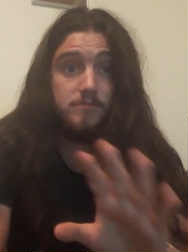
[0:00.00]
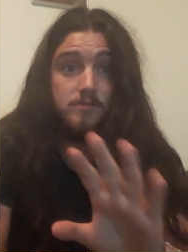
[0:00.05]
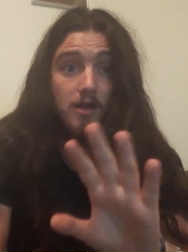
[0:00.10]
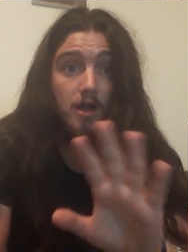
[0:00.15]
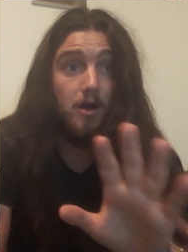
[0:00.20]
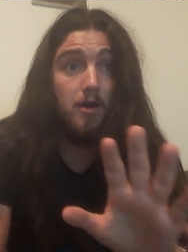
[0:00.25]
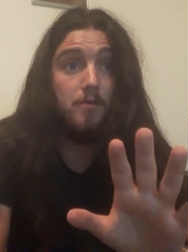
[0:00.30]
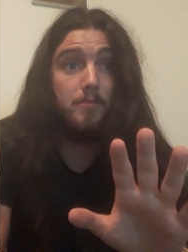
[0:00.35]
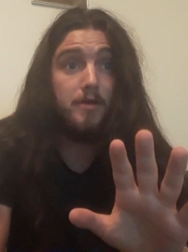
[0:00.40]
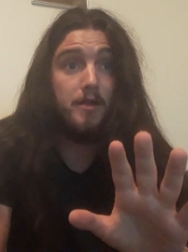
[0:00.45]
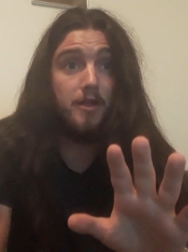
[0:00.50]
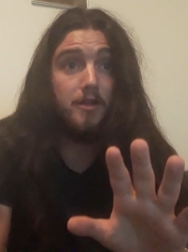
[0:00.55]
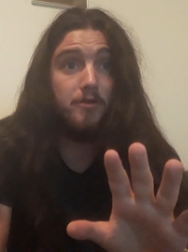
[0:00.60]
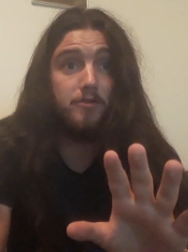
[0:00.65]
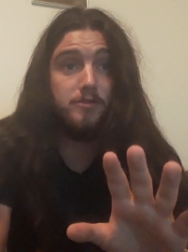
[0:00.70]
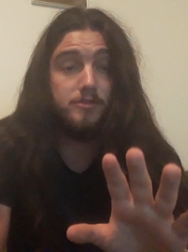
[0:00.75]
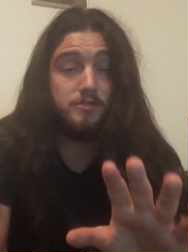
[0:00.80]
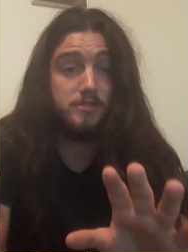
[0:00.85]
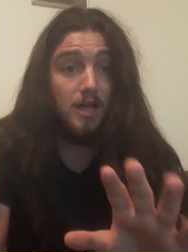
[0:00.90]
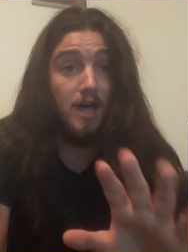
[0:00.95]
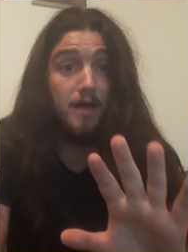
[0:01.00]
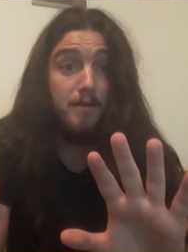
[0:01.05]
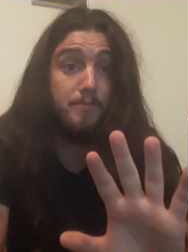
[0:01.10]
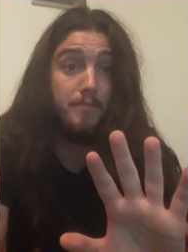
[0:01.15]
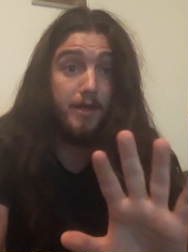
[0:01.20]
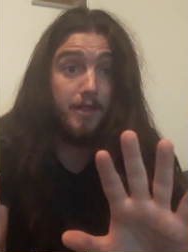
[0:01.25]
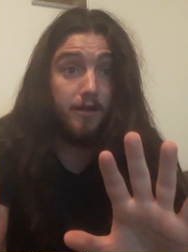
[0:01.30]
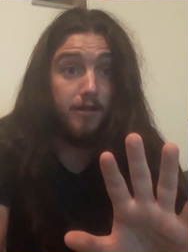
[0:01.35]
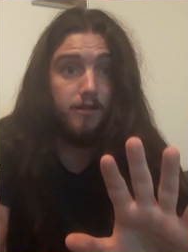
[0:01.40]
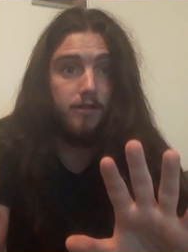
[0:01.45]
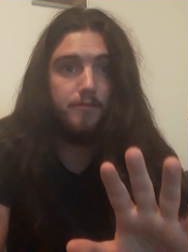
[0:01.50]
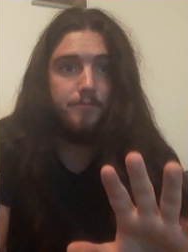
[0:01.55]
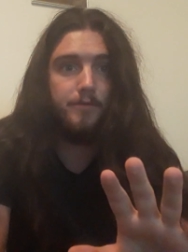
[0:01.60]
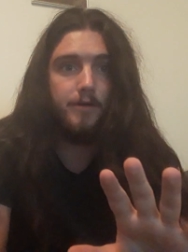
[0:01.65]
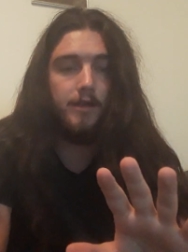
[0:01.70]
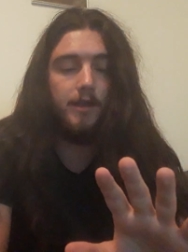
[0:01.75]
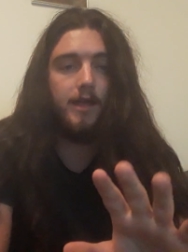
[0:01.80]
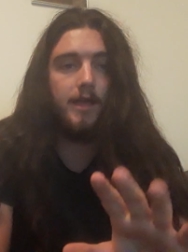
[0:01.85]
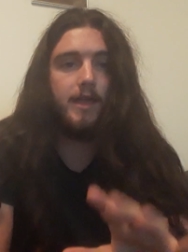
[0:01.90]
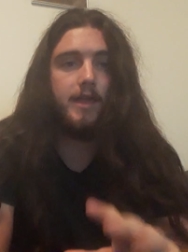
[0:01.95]
dumb and I know it's not metal,
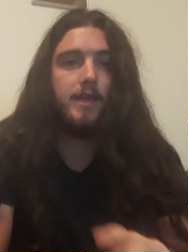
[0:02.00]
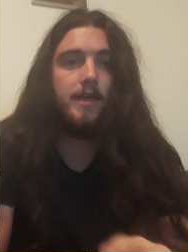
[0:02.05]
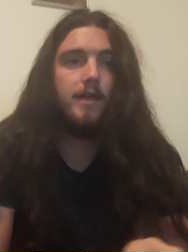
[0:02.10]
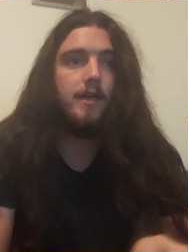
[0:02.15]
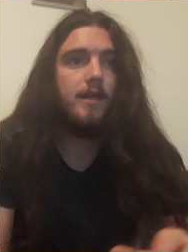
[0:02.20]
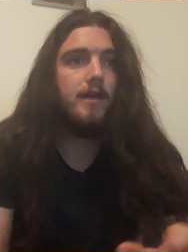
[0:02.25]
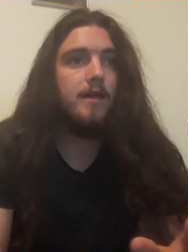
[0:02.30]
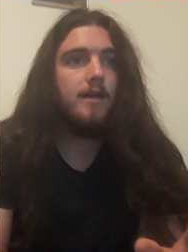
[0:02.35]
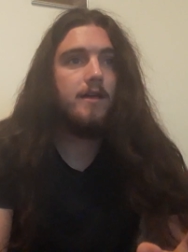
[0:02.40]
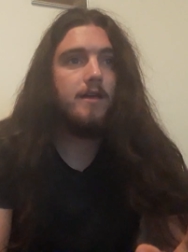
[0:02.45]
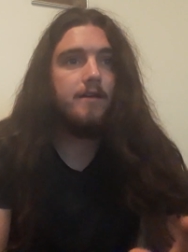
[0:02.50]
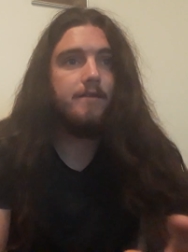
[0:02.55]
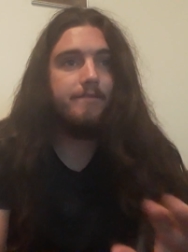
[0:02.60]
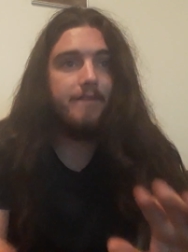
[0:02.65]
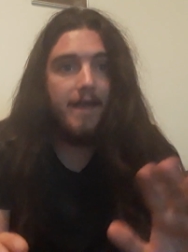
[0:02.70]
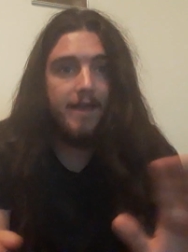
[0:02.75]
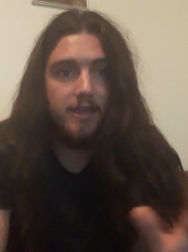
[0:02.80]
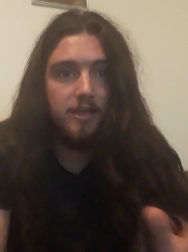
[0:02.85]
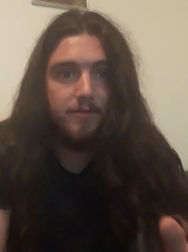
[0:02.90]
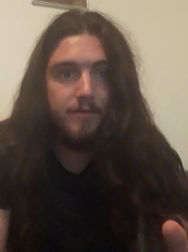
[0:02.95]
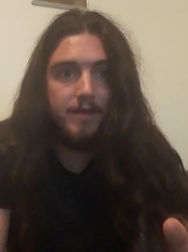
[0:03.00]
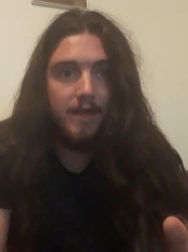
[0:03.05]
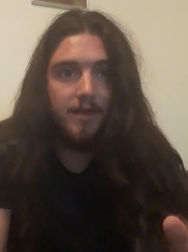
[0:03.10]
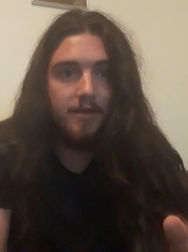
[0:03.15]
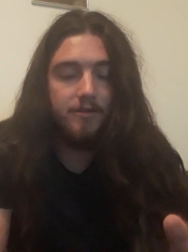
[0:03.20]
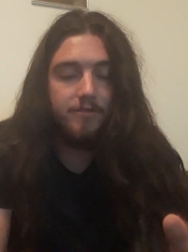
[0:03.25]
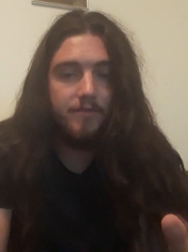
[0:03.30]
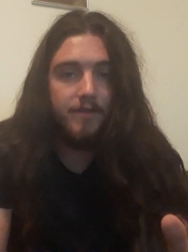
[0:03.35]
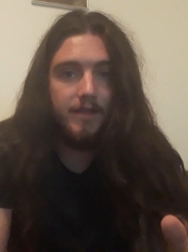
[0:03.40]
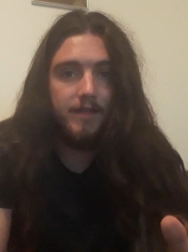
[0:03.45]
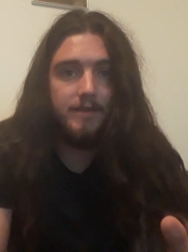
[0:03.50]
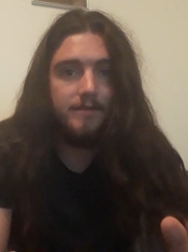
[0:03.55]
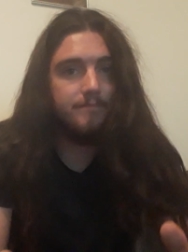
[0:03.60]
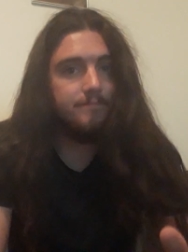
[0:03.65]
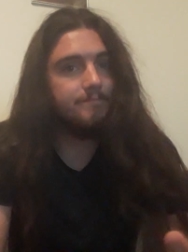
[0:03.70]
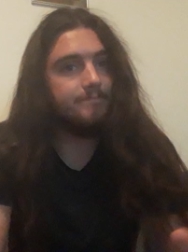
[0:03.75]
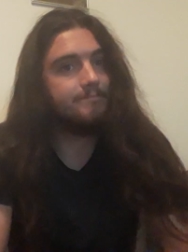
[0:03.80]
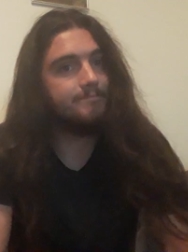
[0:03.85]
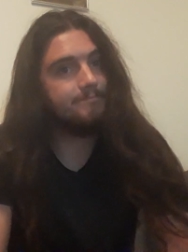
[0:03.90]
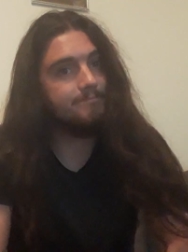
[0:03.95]
but like vacuuming out your van,
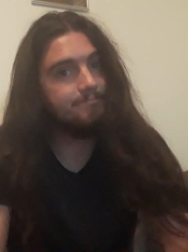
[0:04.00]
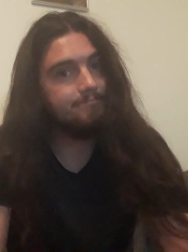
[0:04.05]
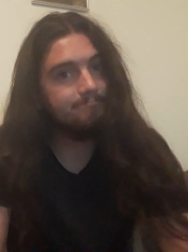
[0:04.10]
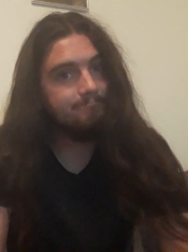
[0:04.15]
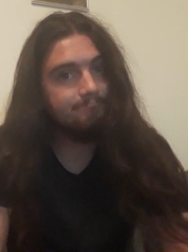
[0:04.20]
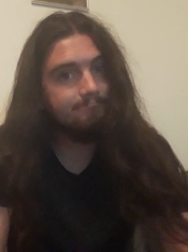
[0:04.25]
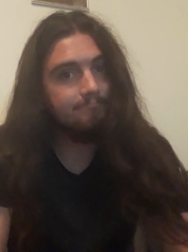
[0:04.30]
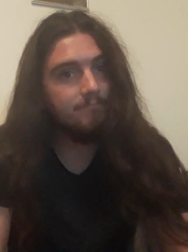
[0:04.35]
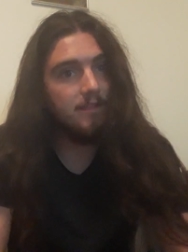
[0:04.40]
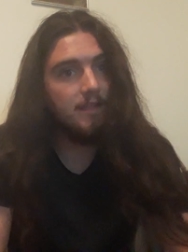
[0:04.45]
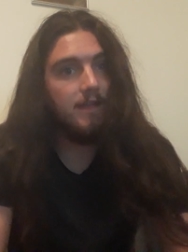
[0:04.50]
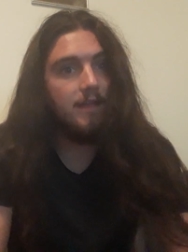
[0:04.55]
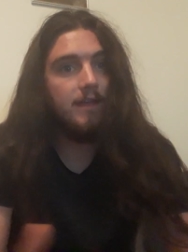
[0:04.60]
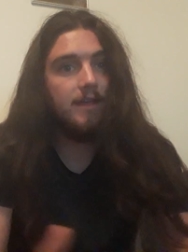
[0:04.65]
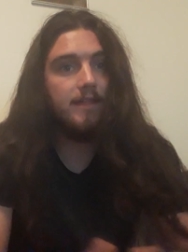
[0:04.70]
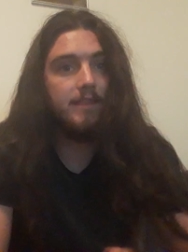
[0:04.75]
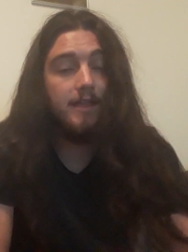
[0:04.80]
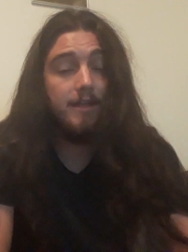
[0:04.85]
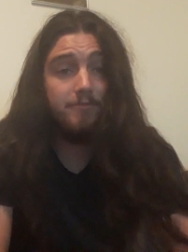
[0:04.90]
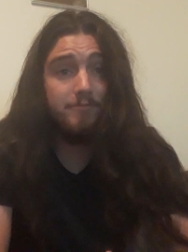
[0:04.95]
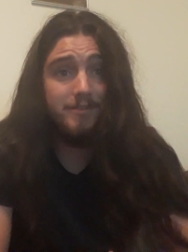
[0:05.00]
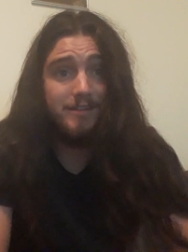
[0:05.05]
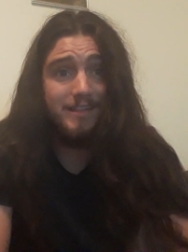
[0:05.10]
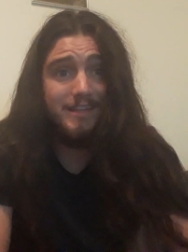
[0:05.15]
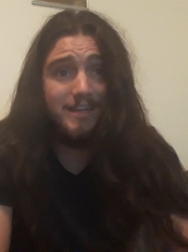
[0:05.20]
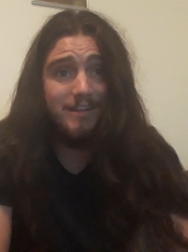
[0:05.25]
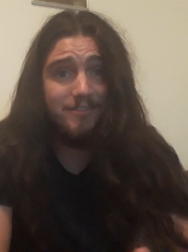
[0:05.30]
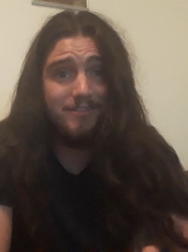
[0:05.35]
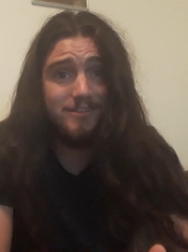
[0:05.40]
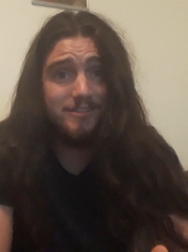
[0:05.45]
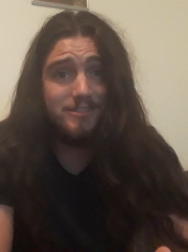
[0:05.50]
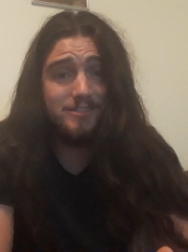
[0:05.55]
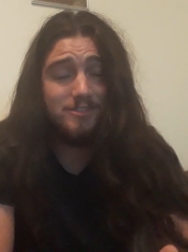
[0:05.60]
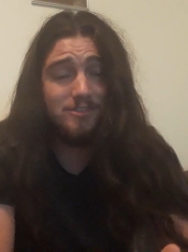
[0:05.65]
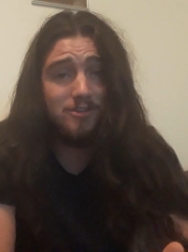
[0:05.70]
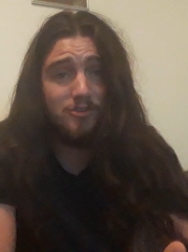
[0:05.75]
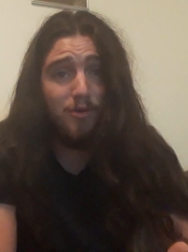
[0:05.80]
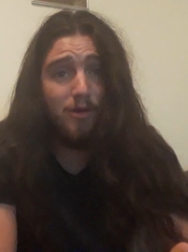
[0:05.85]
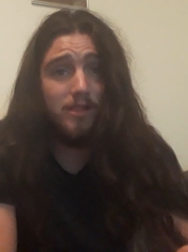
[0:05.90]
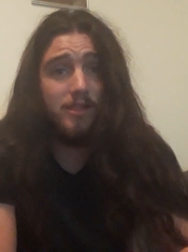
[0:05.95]
that really increases your
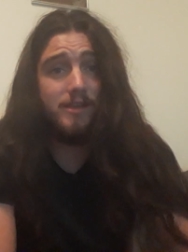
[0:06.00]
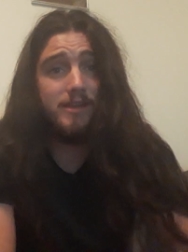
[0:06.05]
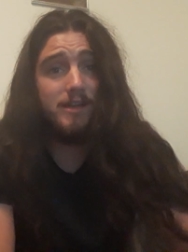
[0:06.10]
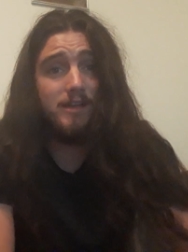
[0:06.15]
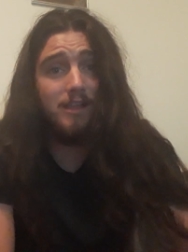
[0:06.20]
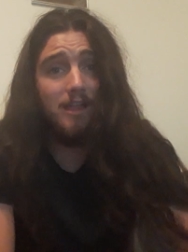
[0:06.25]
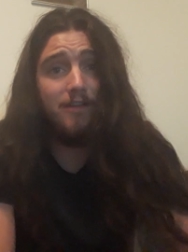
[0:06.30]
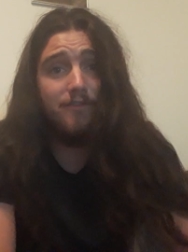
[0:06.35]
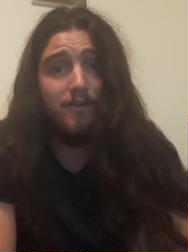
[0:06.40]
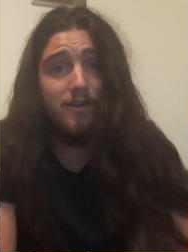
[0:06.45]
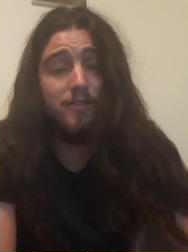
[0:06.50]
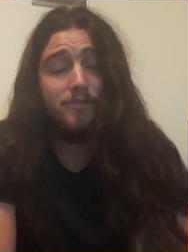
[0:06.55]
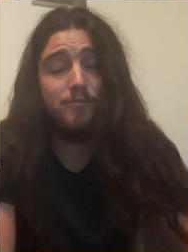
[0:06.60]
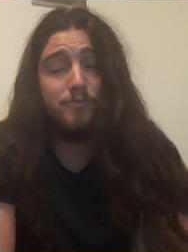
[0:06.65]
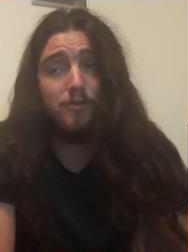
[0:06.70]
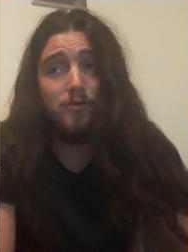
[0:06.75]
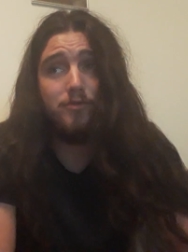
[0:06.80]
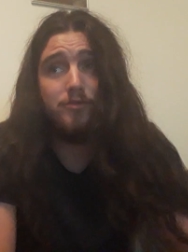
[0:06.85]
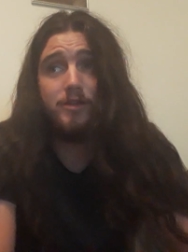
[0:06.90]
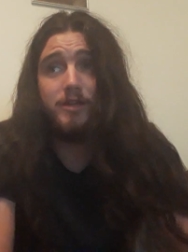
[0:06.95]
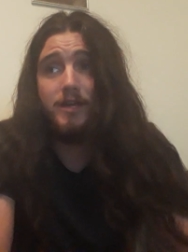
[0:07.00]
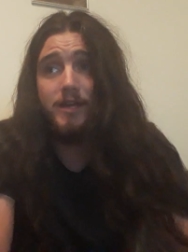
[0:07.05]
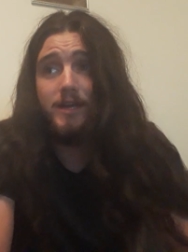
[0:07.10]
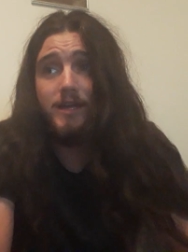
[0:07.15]
quality of life on the road.